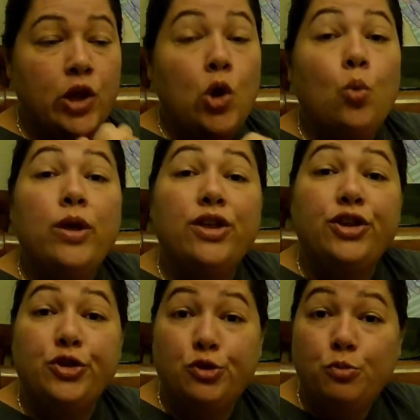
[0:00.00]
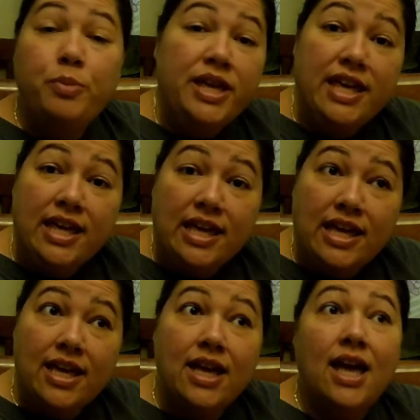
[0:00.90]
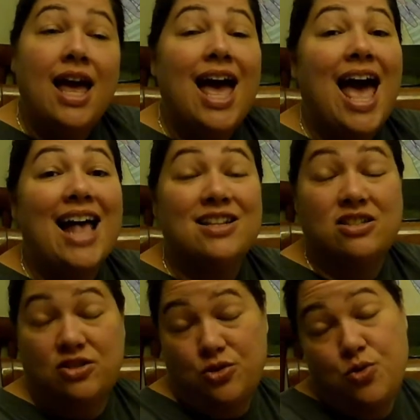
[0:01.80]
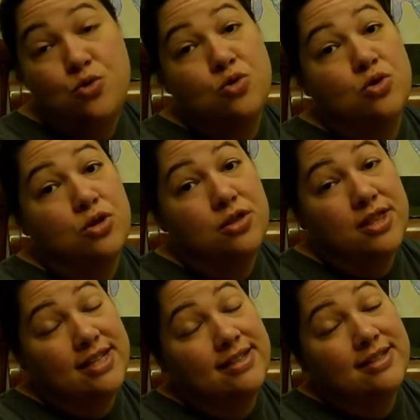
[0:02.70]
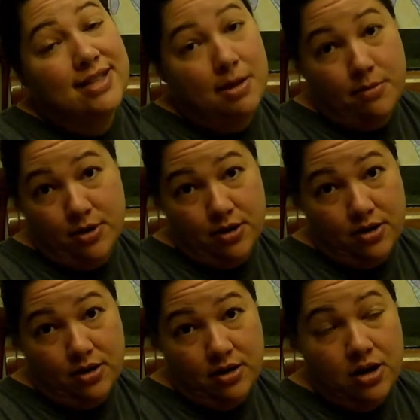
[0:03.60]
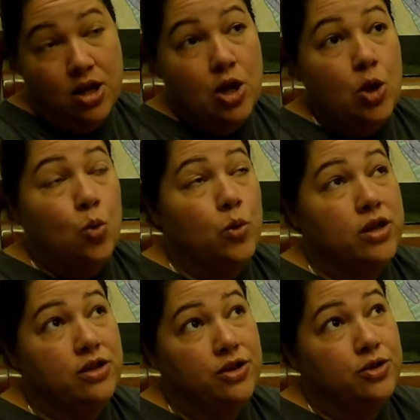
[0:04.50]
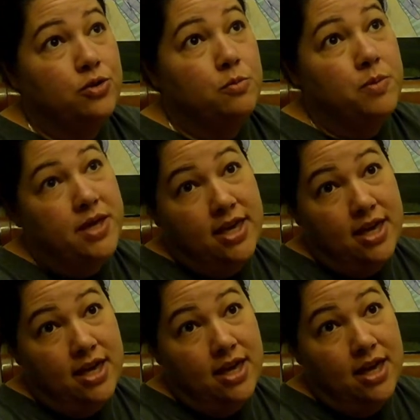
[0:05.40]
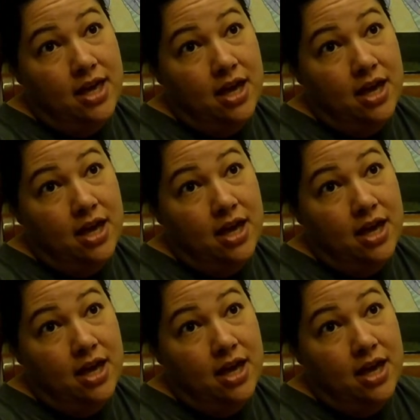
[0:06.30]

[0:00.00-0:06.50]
Will you be at school this summer? Will you be